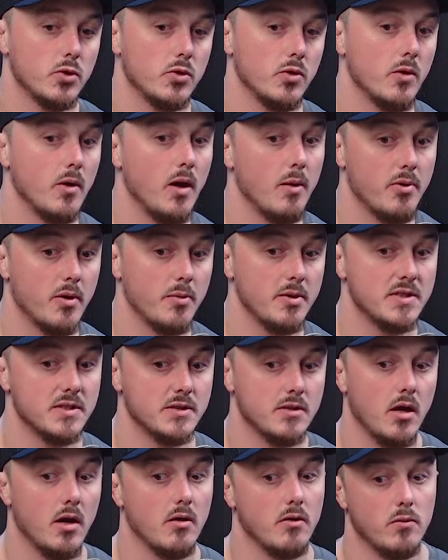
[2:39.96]
Cool. I'll probably
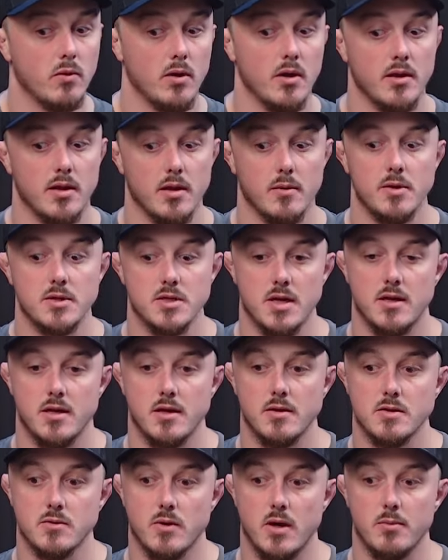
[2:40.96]
start with one thing which I
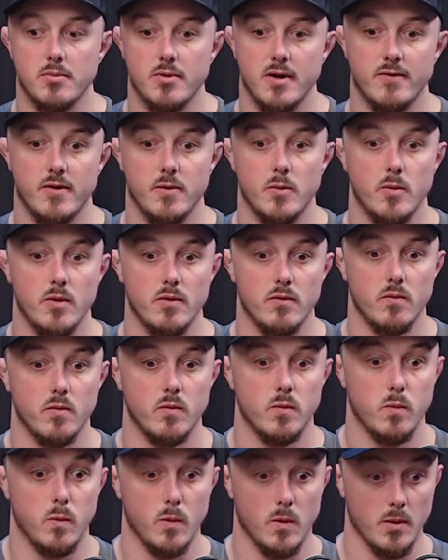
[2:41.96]
think is quite prevalent with
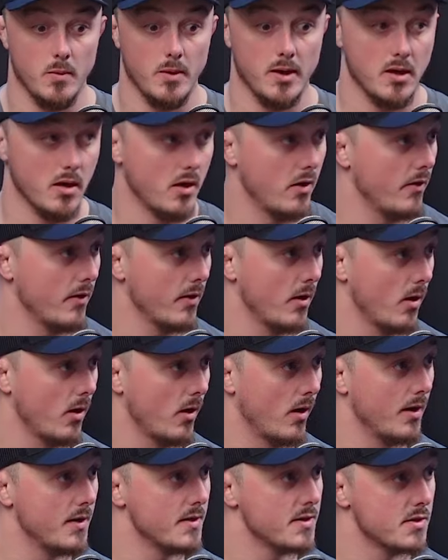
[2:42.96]
one of my current
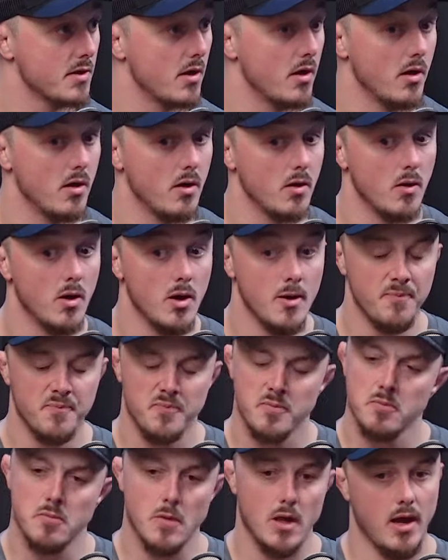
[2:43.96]
clients who,
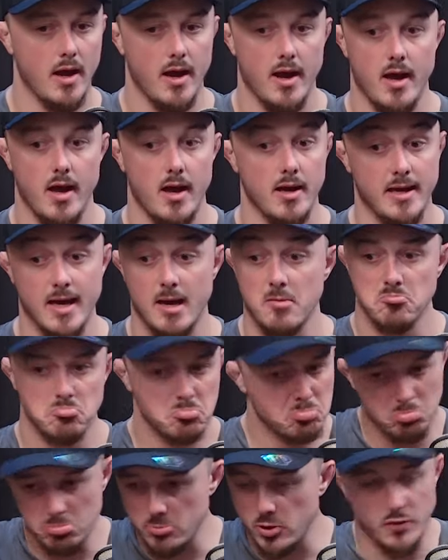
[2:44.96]
again,
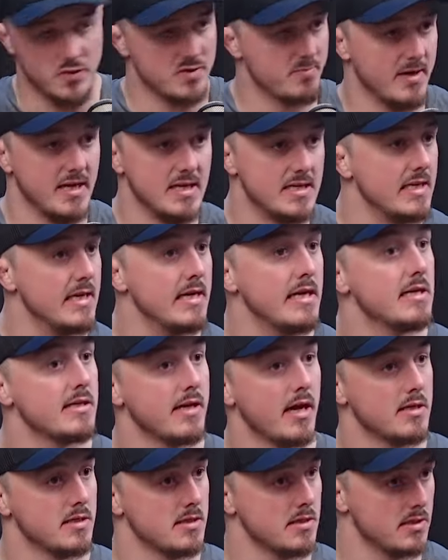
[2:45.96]
use PTs,
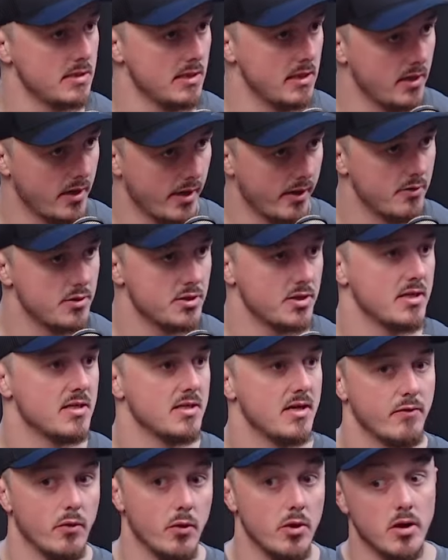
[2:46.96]
S&C coaches,
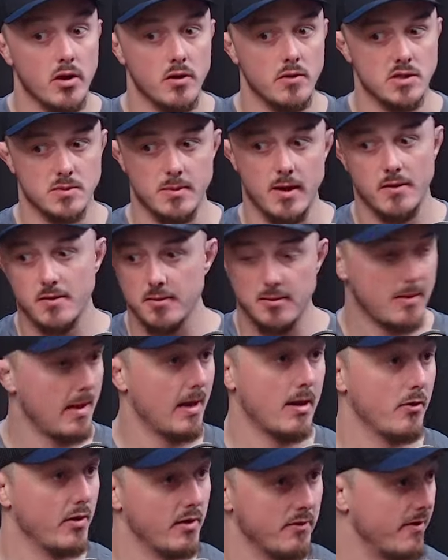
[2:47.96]
and everyone knows about the
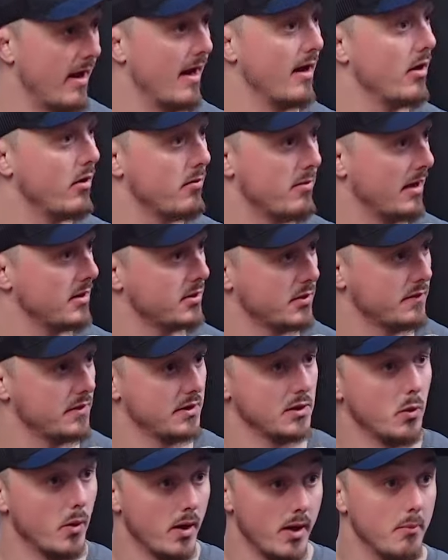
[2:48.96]
calorie value. That's
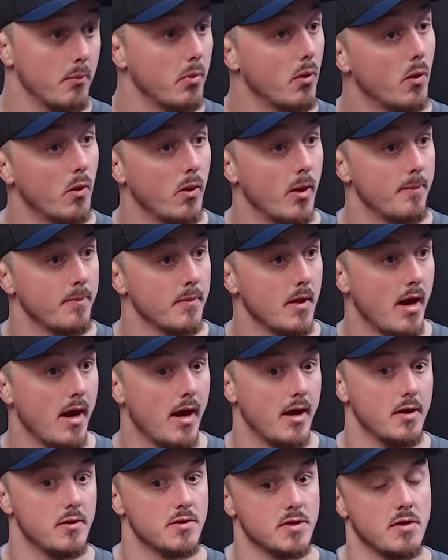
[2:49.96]
obviously quite important.
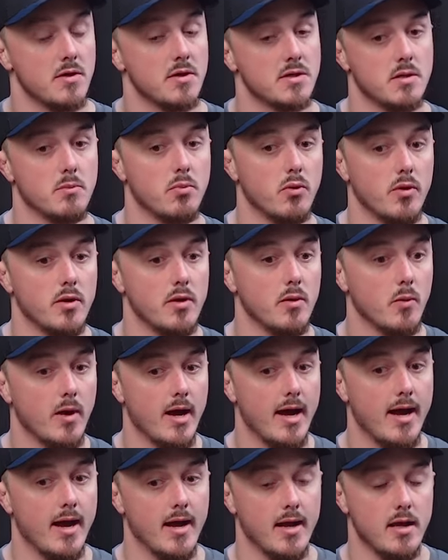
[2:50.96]
And it was only to the point
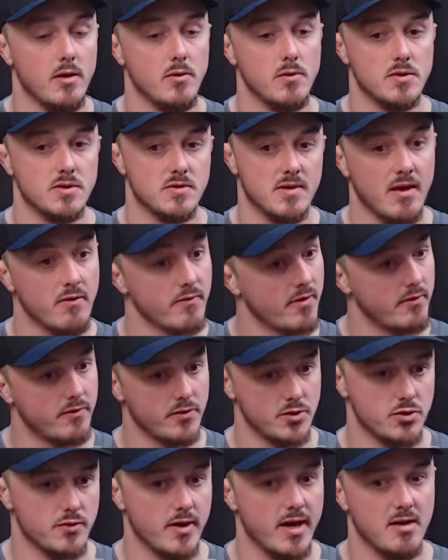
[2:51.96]
where he was getting very
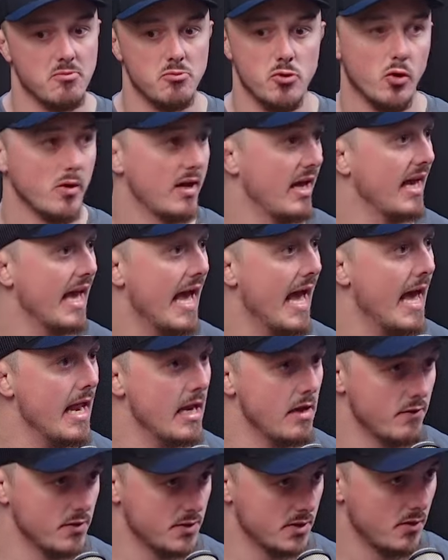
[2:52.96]
frustrated, not getting
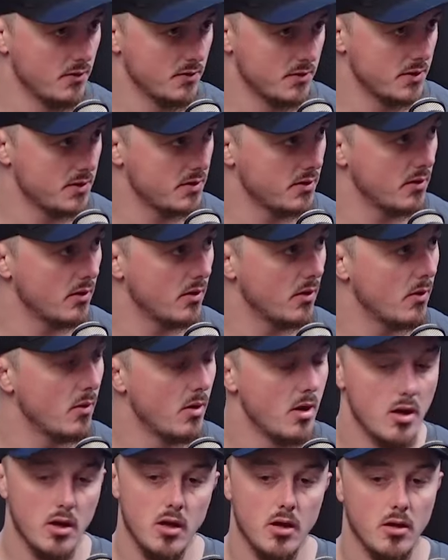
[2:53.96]
any results at all,